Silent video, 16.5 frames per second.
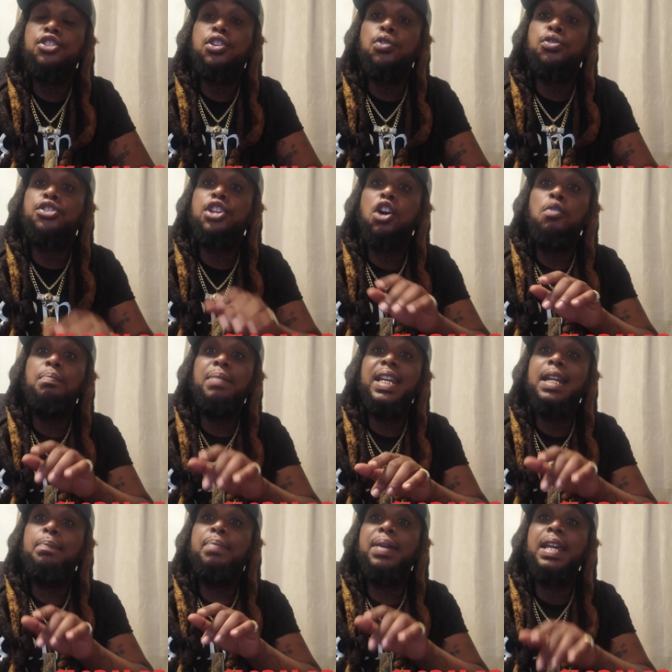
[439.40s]
So so
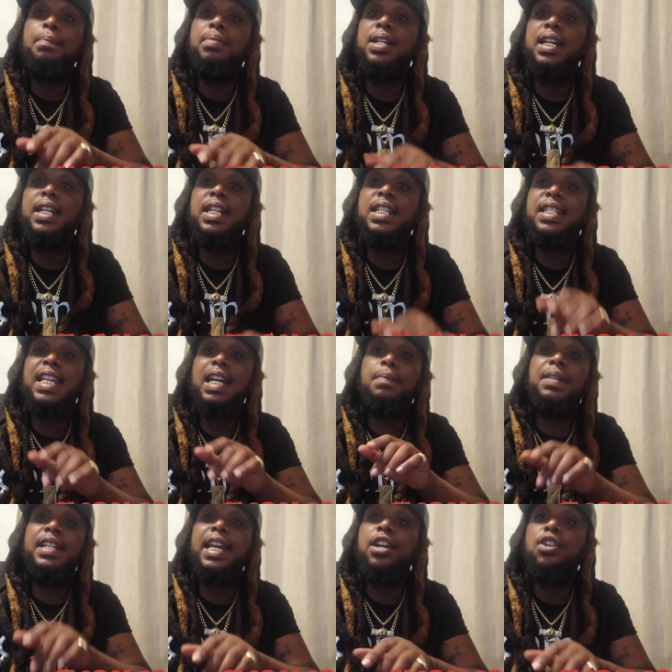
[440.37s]
many people that
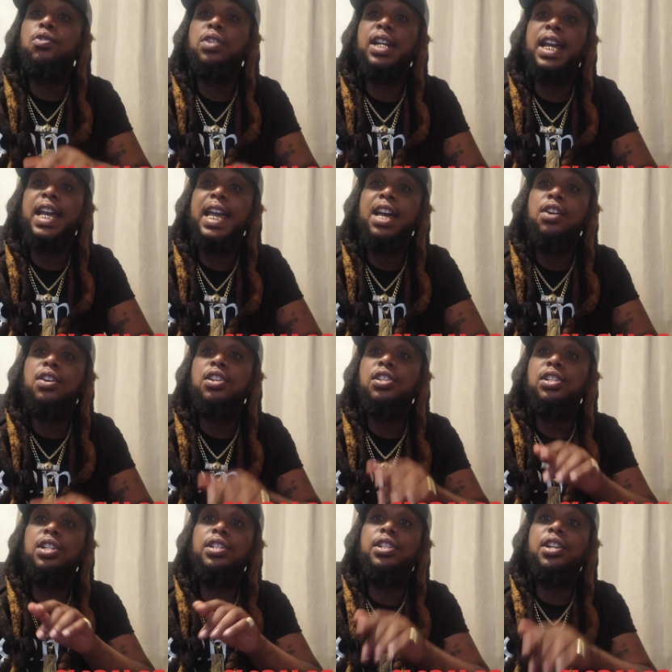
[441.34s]
accepted they going to hell
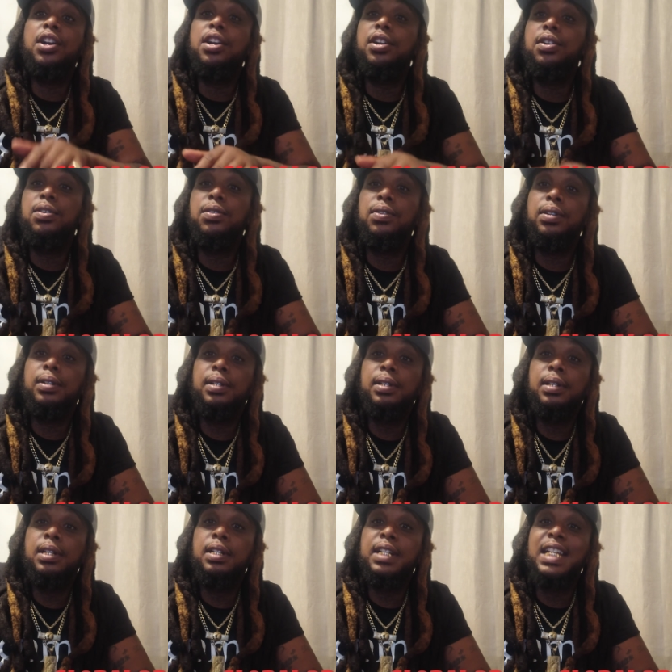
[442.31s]
because little Durk going.
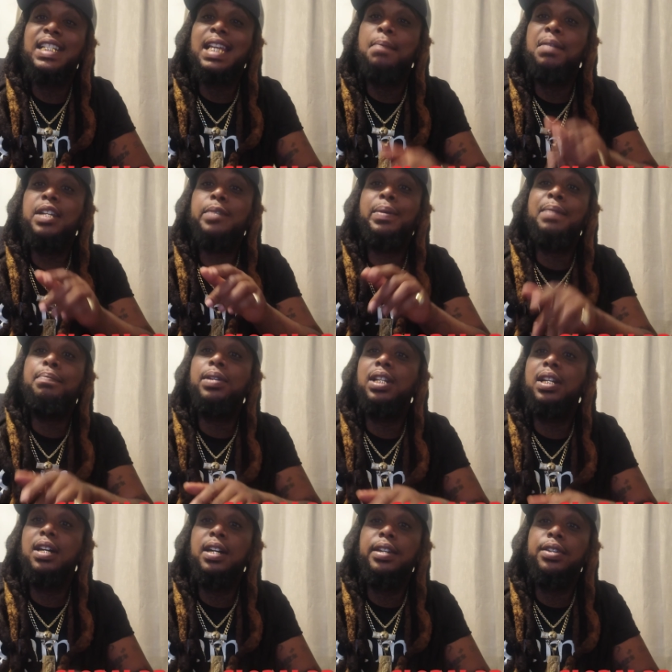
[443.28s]
That's how much
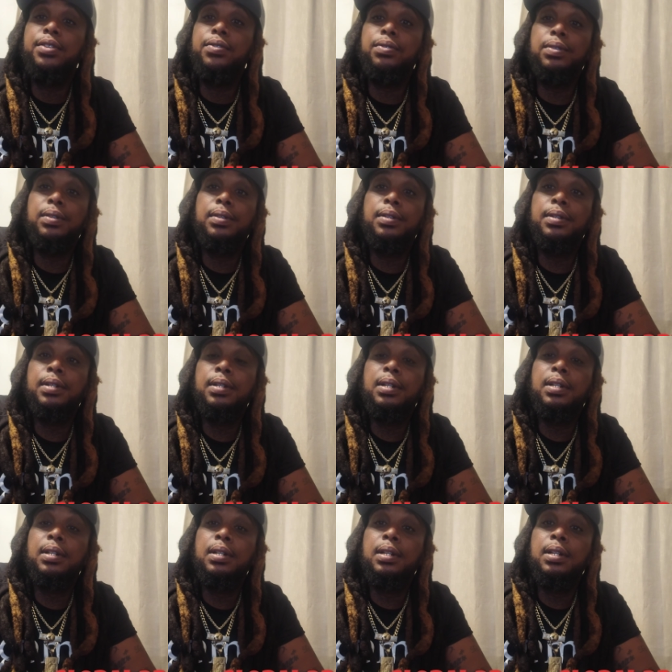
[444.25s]
people love you.
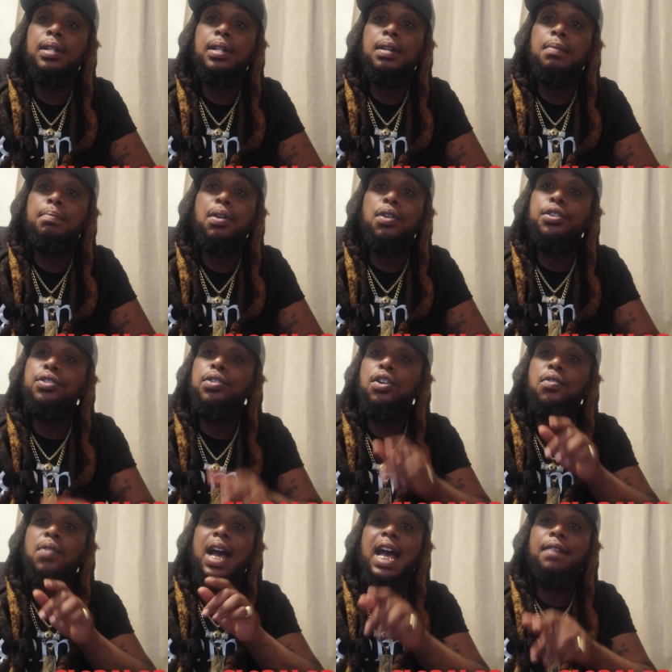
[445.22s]
Bro, you
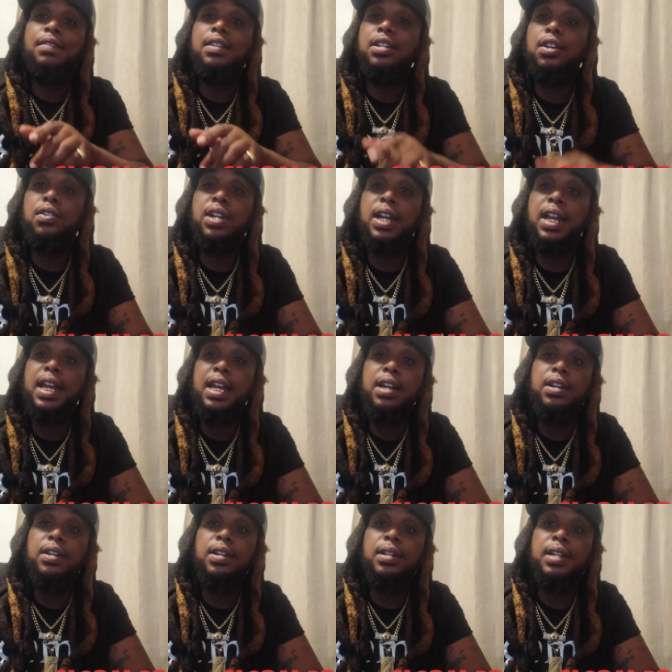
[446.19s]
don't have to go to
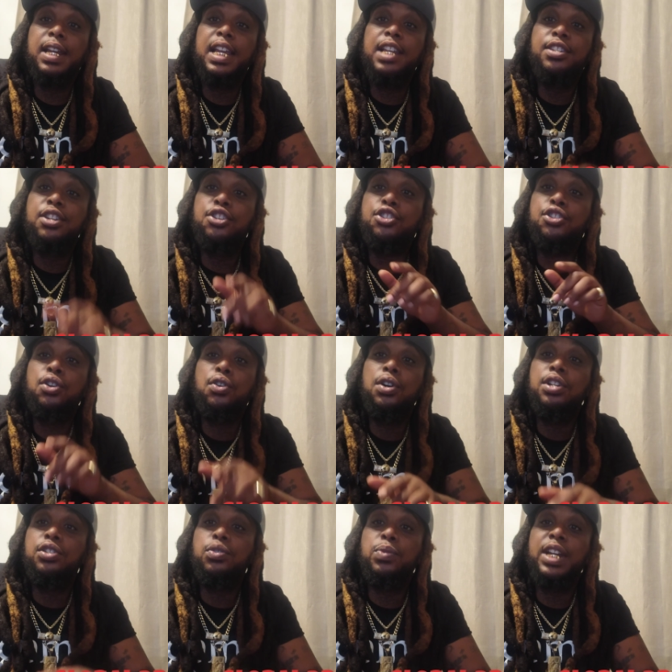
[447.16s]
hell. It's a
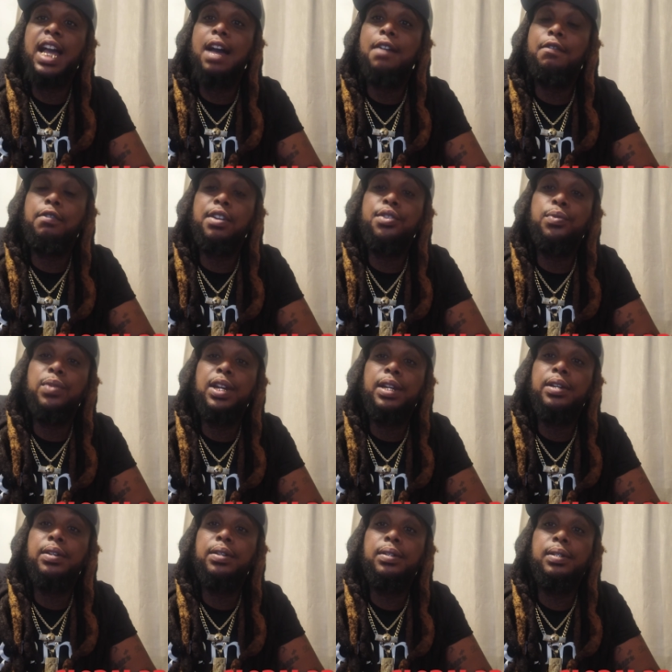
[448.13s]
choice. We got free
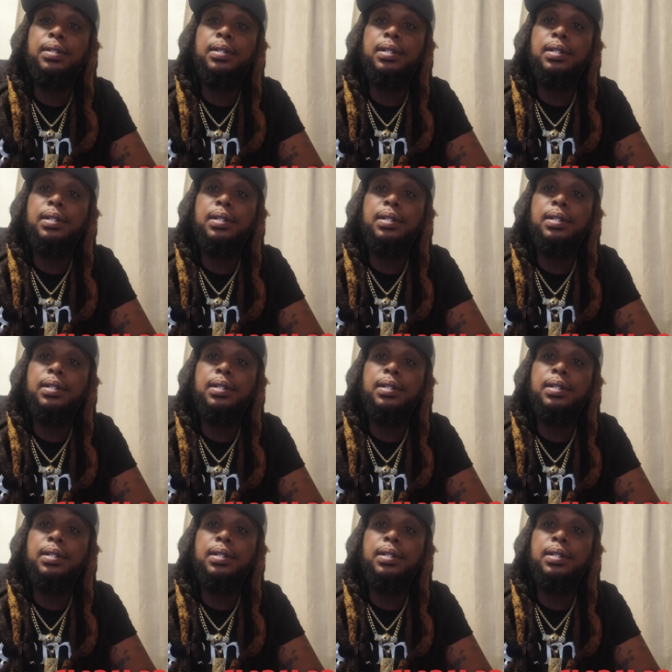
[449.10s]
will.